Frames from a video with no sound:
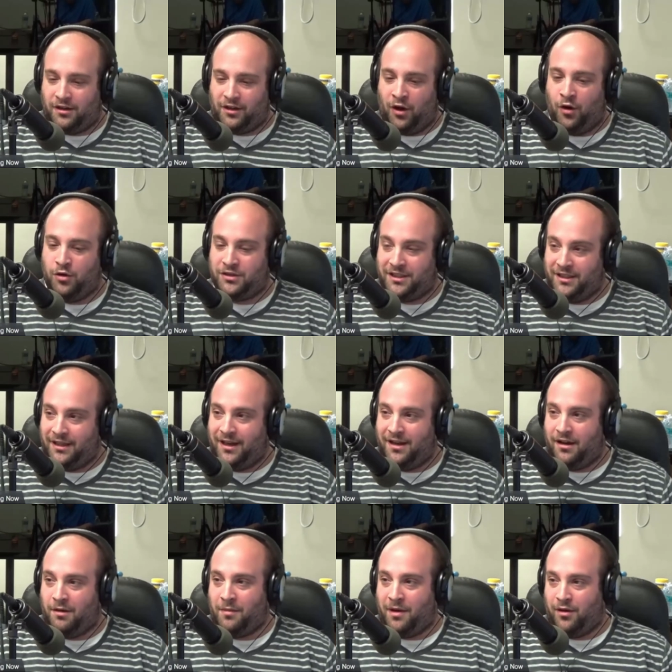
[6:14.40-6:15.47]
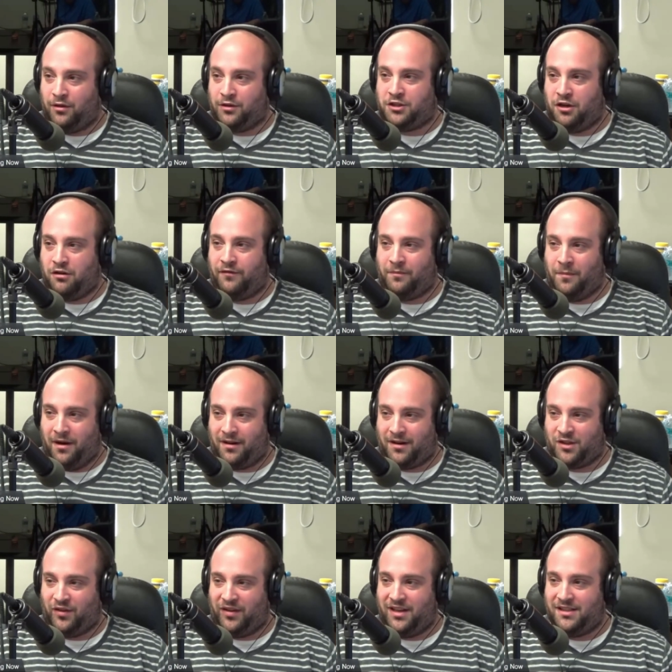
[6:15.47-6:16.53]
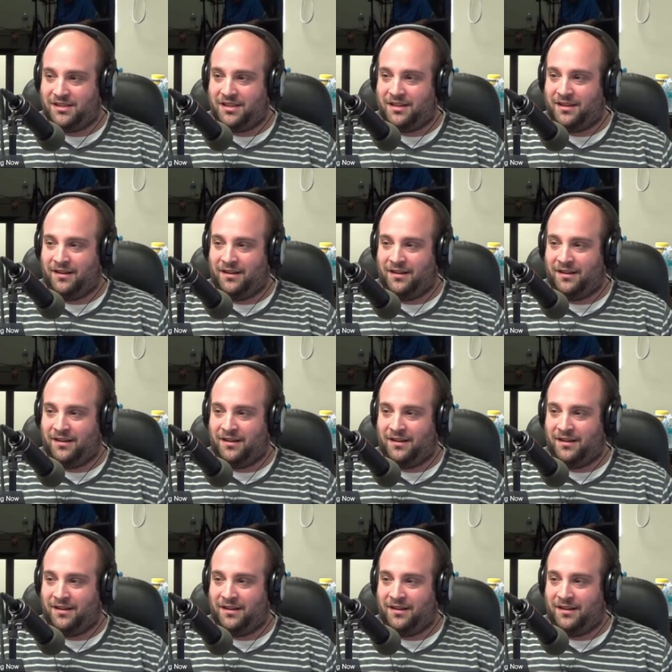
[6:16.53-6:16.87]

the hosting gig on my old show, America's Funniest?